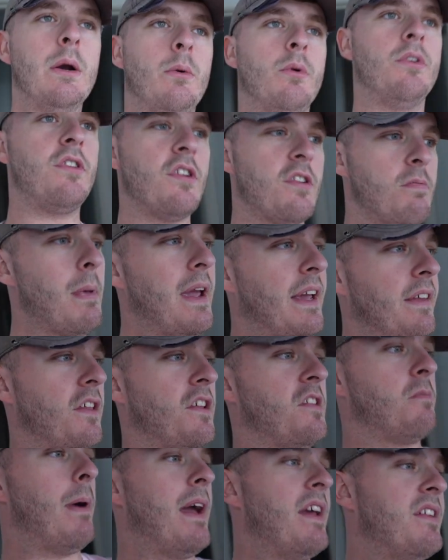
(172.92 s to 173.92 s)
It would just make the
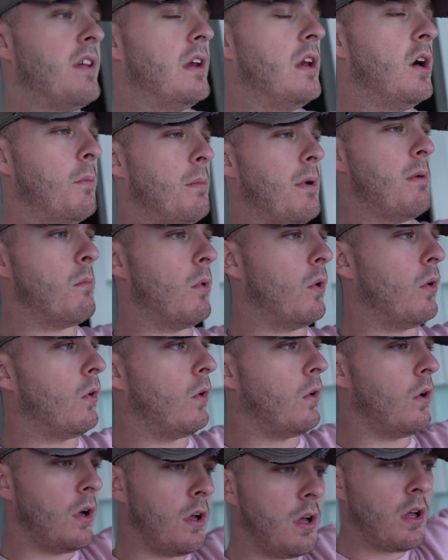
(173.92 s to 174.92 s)
space a little bit
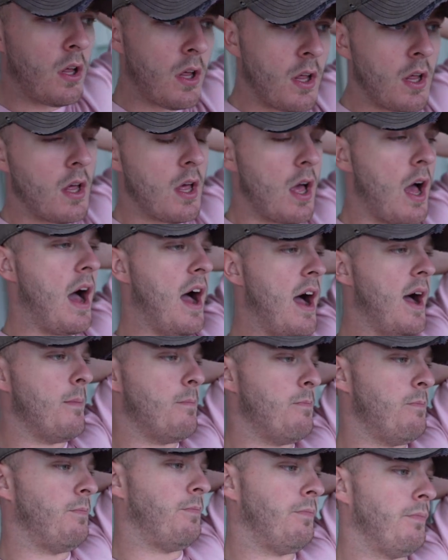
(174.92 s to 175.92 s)
more
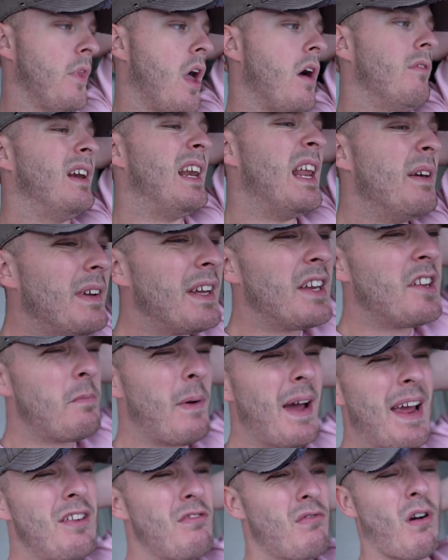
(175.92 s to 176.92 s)
of a living
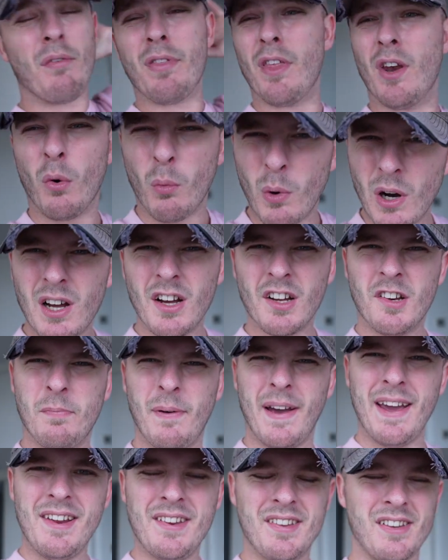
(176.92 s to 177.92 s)
space rather than a
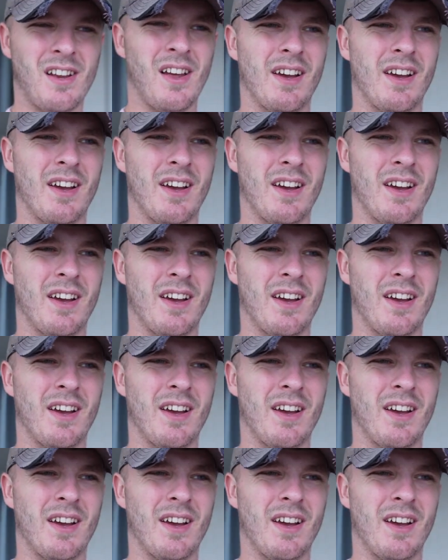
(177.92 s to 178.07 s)
workspace.